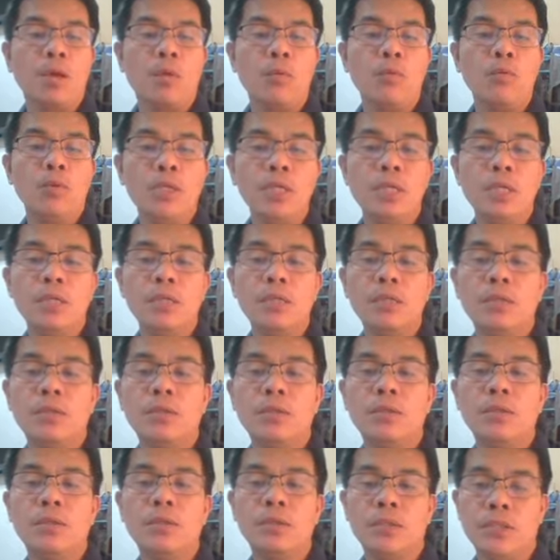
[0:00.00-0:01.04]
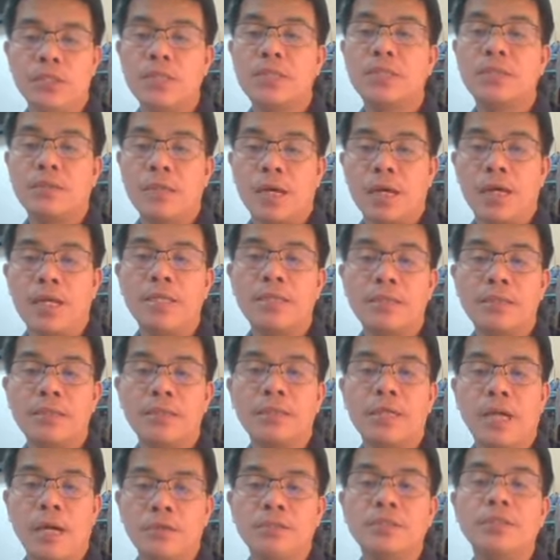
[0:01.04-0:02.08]
we could start
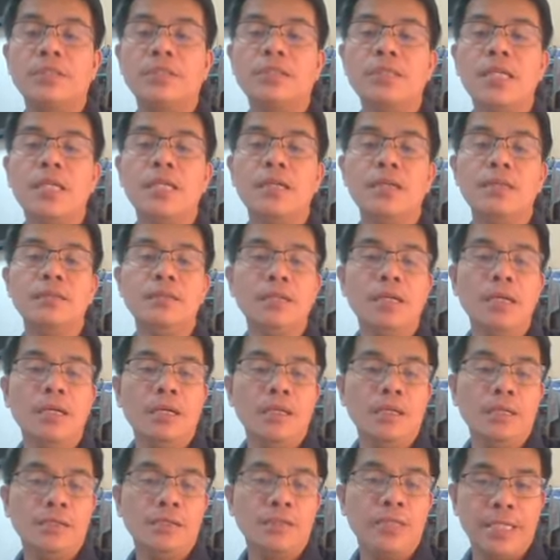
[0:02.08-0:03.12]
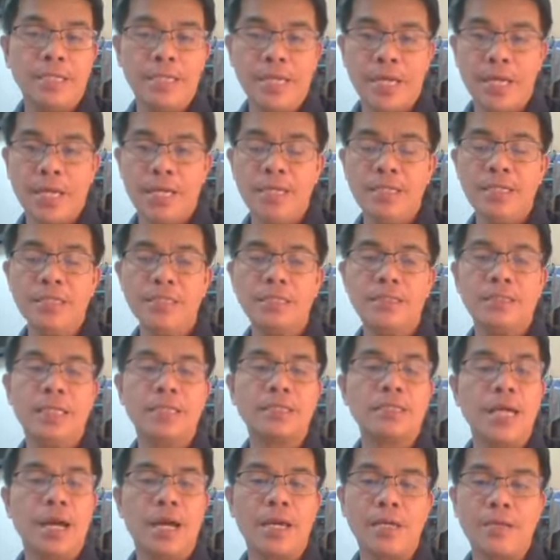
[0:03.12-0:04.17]
counting the days, the
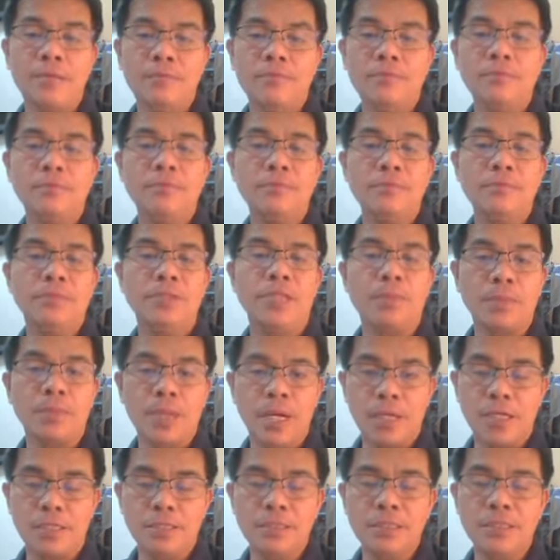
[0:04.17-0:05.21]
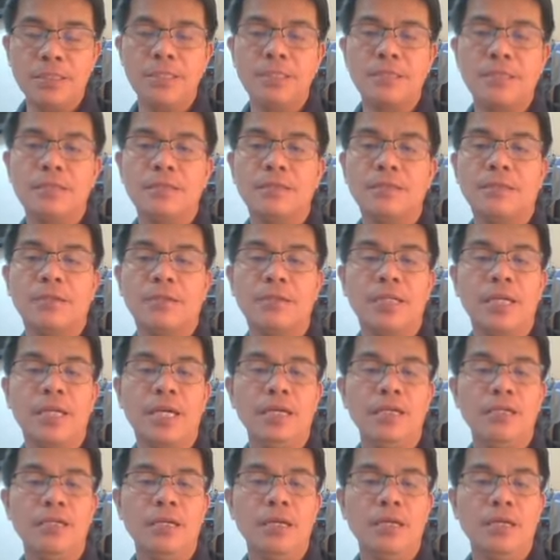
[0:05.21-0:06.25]
time, the months,
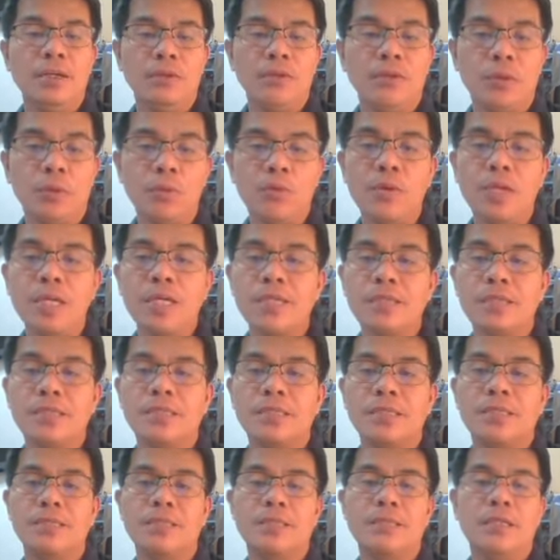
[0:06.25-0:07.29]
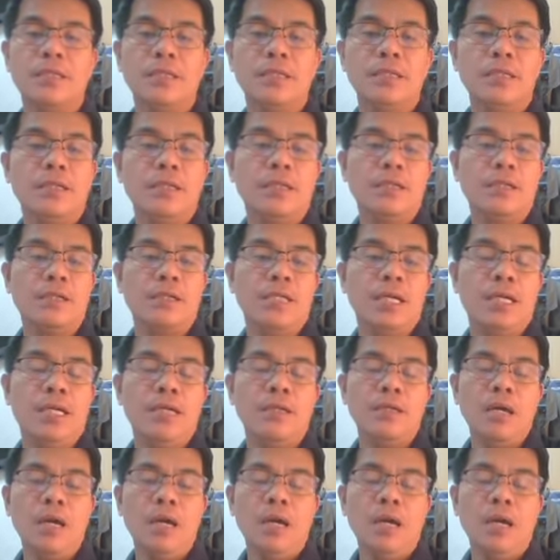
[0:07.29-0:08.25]
okay, the weeks, okay,